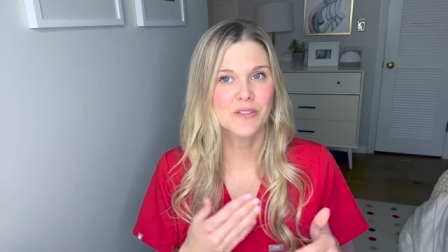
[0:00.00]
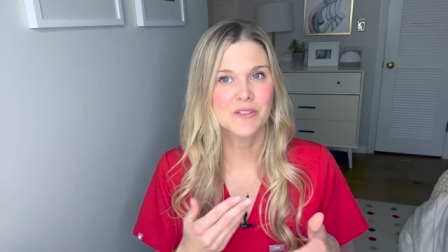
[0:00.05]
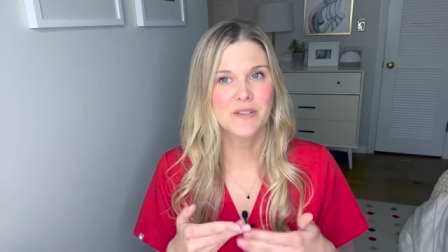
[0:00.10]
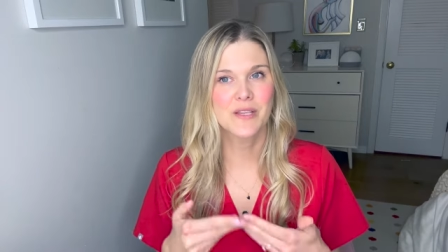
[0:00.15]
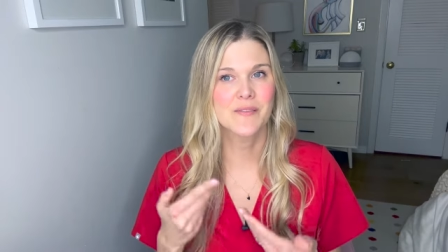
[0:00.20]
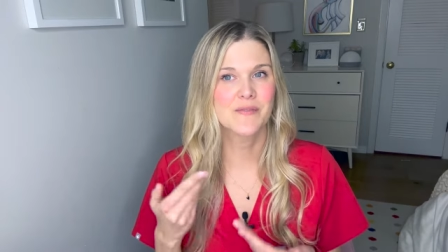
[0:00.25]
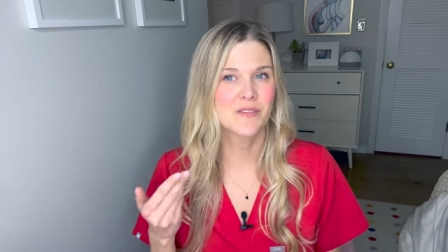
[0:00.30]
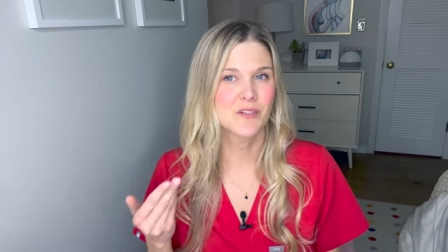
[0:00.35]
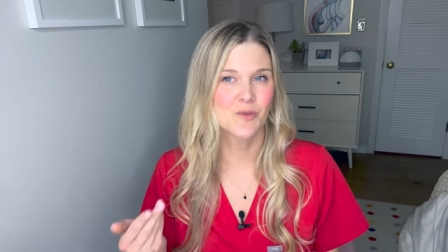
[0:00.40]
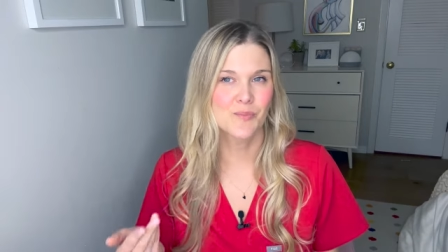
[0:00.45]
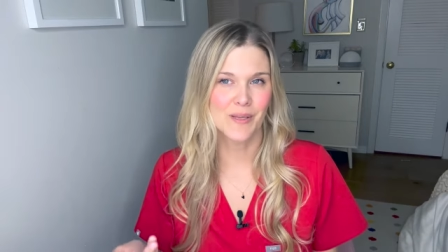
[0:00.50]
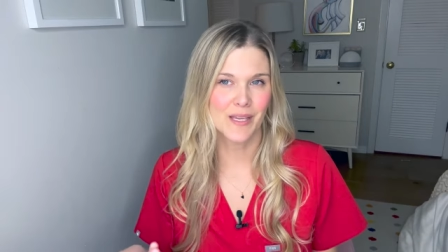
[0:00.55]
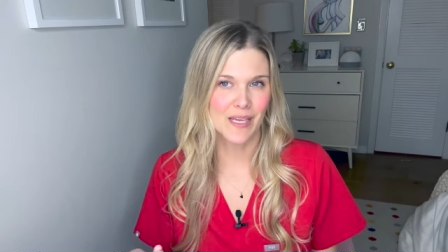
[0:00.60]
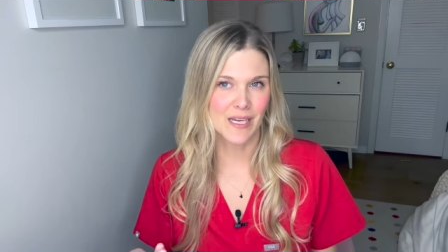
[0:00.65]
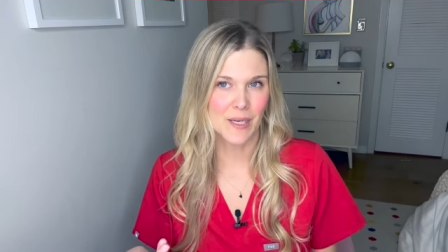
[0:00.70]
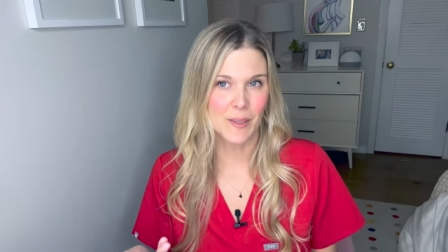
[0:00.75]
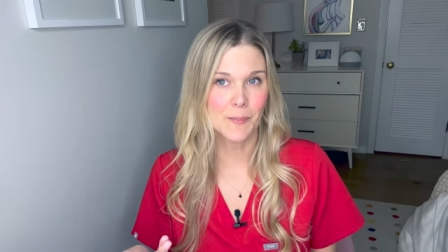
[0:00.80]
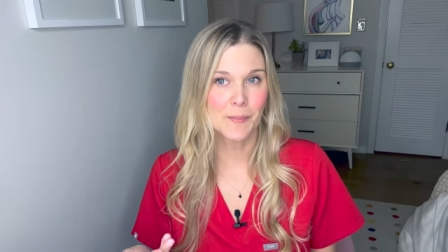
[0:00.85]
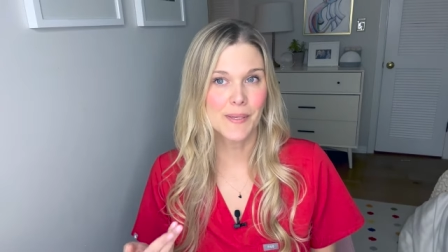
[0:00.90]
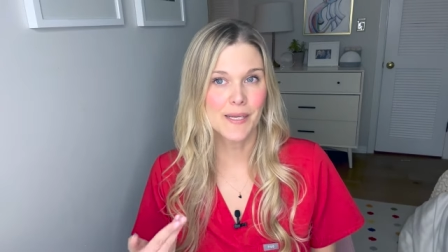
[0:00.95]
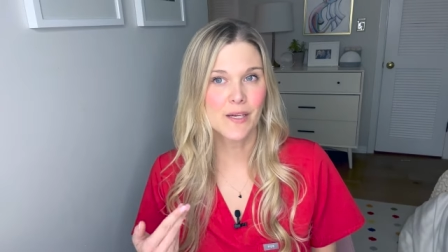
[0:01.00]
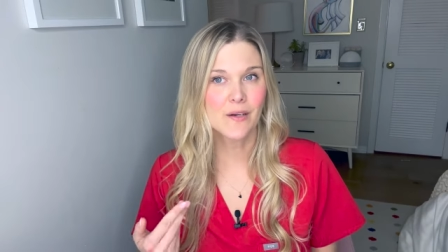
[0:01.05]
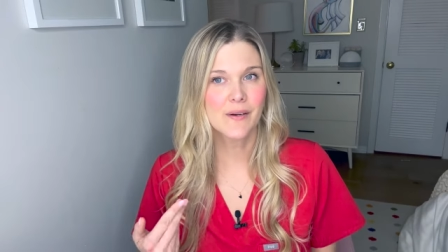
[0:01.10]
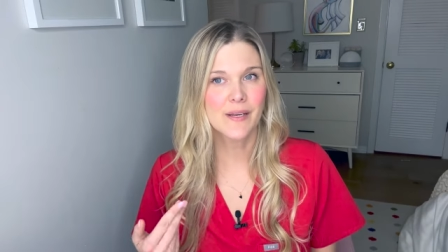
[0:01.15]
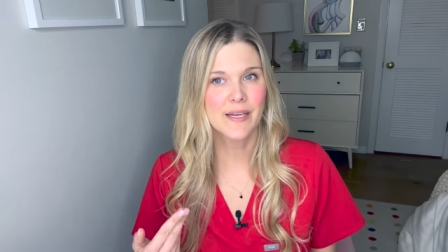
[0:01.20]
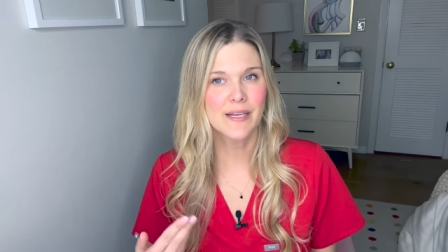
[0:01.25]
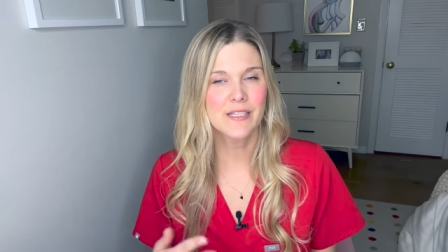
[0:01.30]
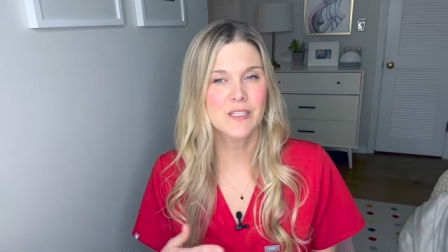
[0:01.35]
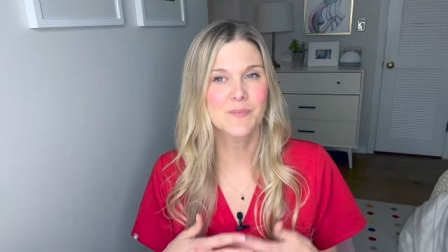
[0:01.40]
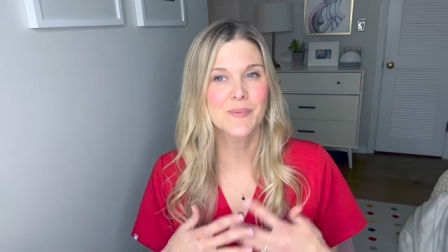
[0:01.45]
so they've still been getting
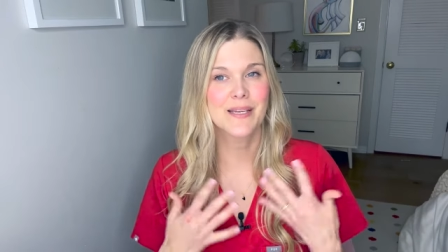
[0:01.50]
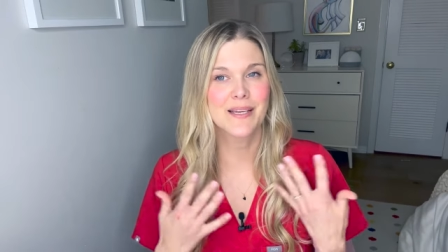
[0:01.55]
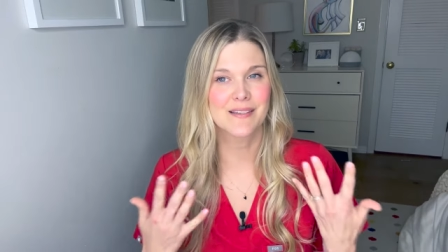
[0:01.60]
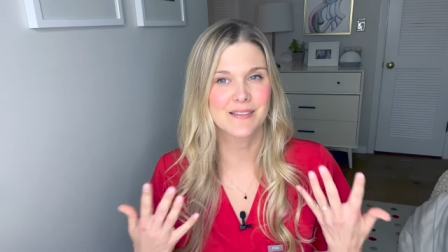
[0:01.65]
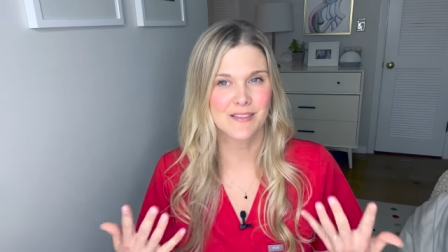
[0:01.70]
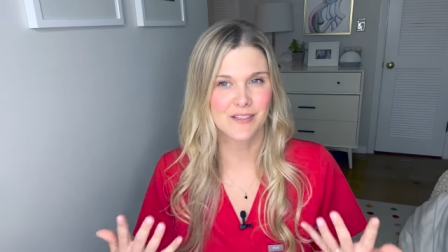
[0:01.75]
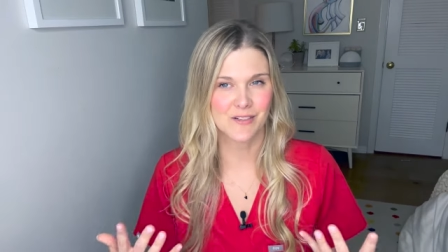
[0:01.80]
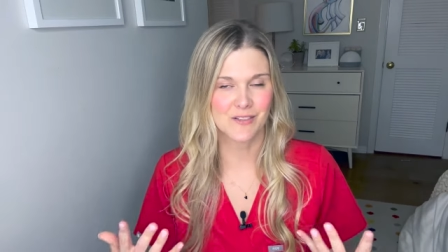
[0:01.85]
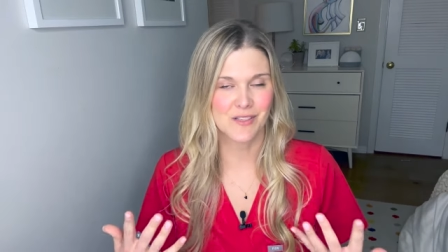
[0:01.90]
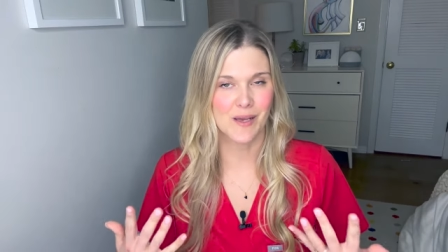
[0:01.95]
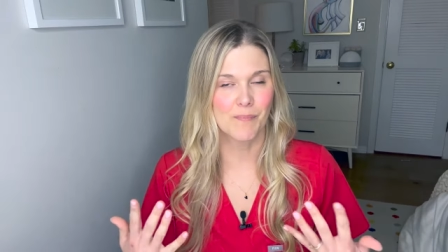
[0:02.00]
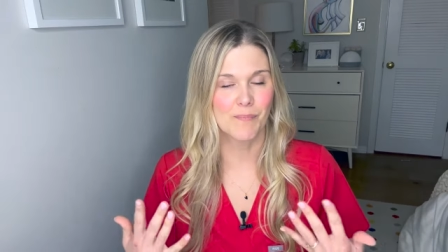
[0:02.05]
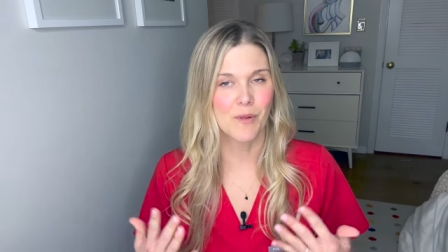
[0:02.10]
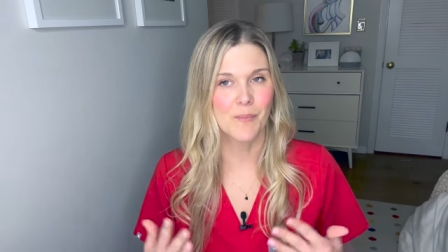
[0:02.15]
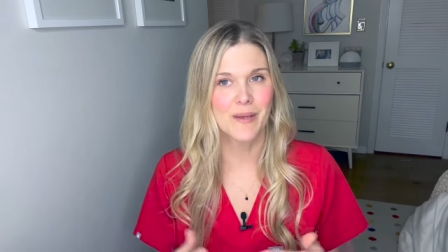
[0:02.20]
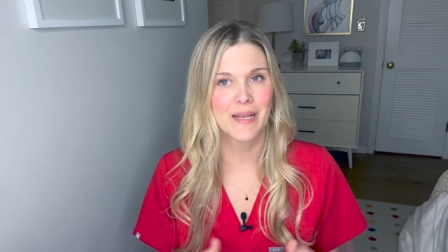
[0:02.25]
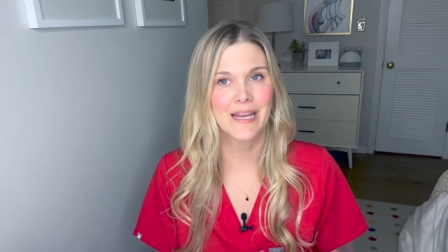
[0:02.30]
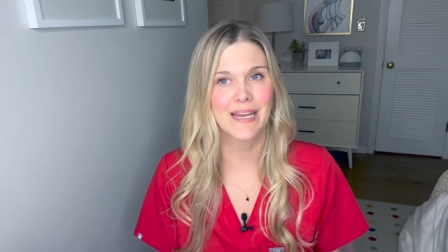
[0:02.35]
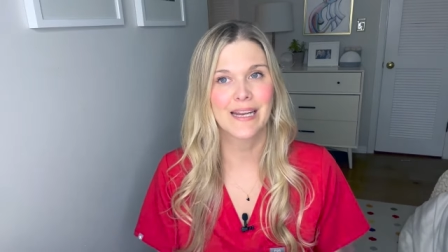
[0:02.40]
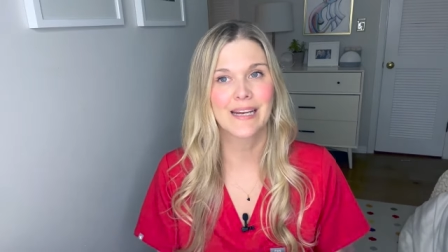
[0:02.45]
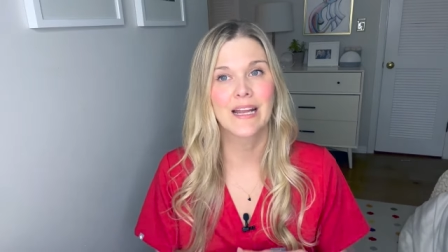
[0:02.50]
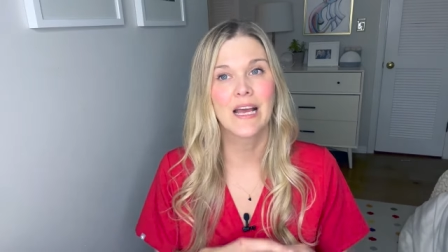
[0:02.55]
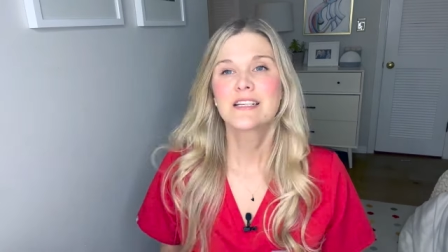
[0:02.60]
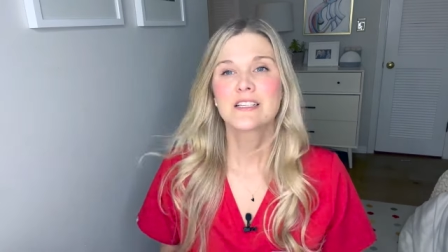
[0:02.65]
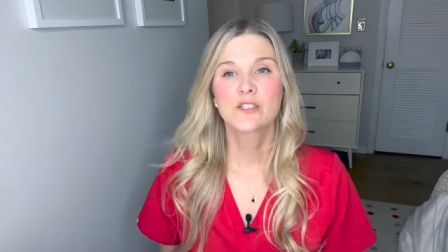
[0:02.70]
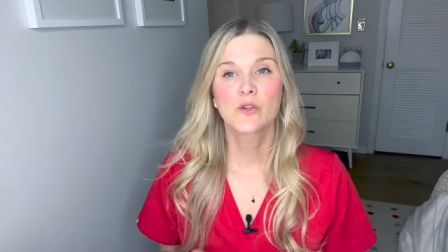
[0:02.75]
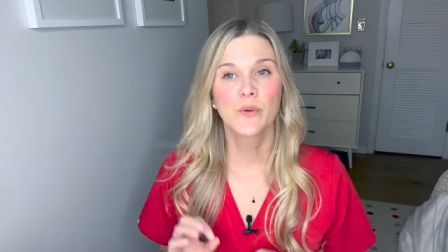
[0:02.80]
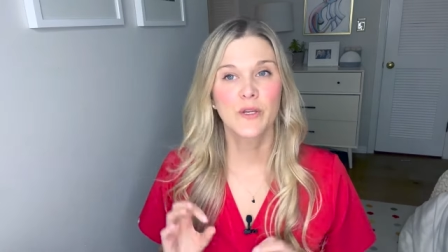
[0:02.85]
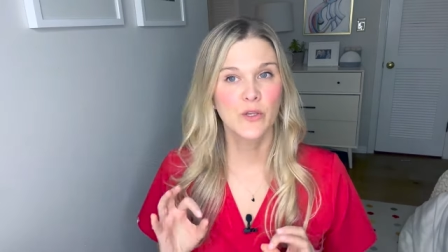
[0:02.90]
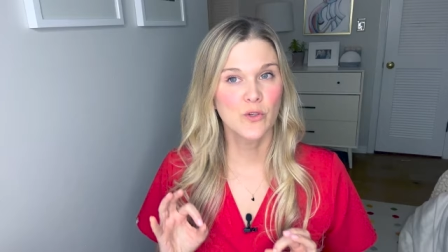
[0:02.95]
periods because they're supplementing.
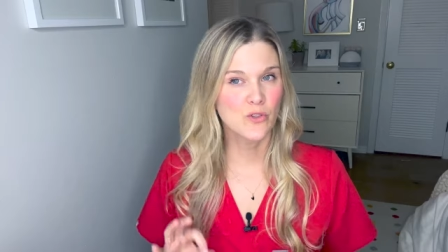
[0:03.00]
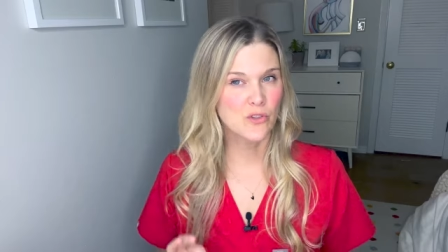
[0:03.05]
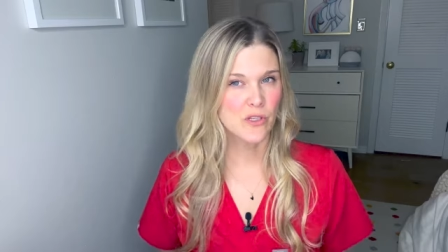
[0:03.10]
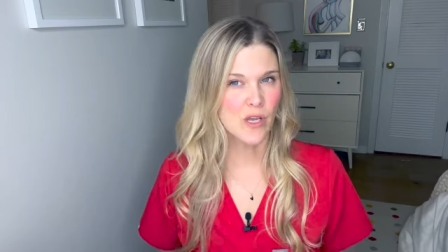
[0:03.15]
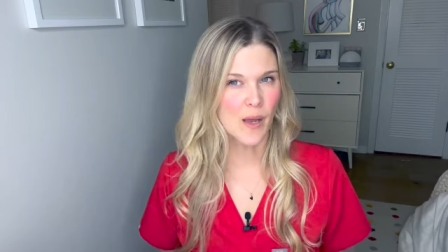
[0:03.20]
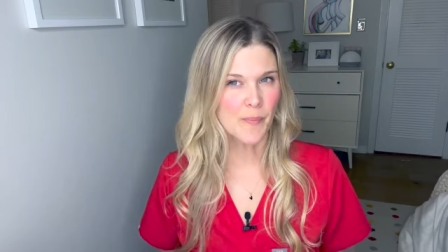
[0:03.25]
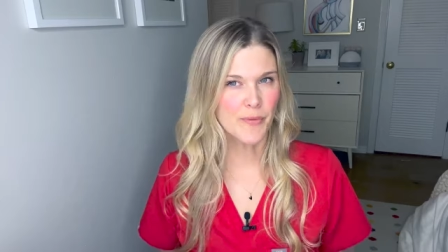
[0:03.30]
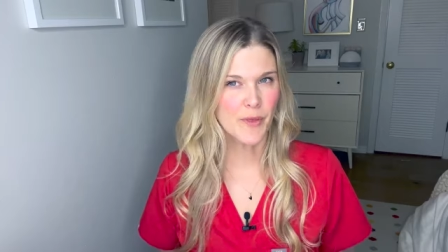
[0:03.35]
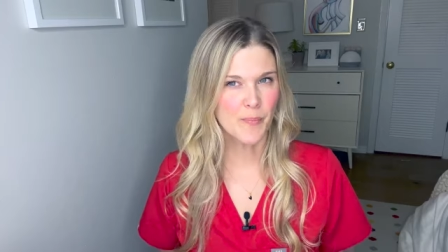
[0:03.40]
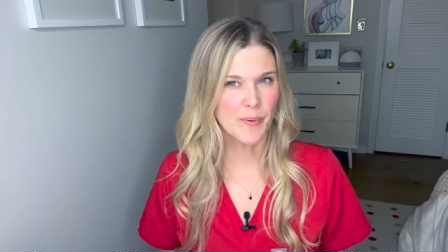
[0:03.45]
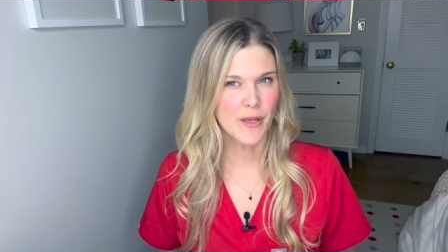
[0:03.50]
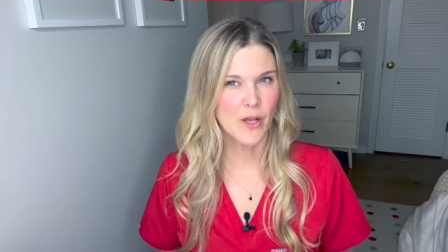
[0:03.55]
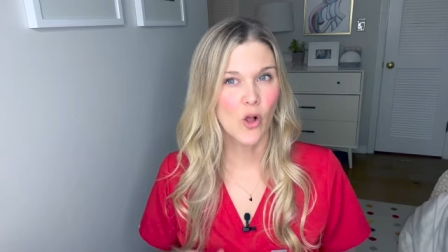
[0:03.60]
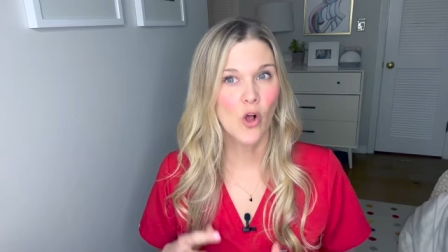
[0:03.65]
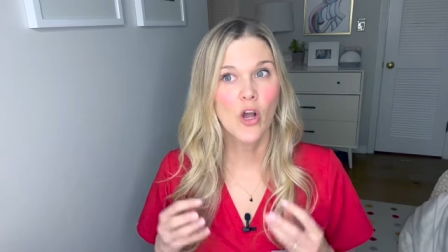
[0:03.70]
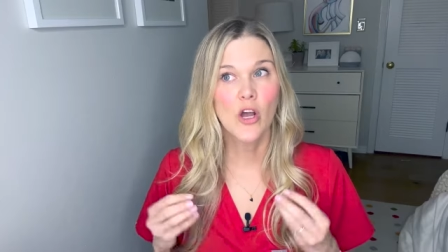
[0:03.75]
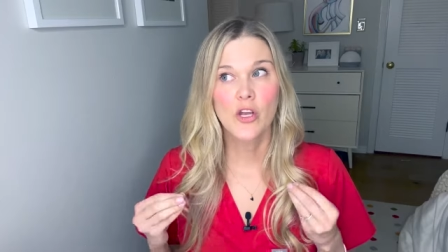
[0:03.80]
So when you stop the pill,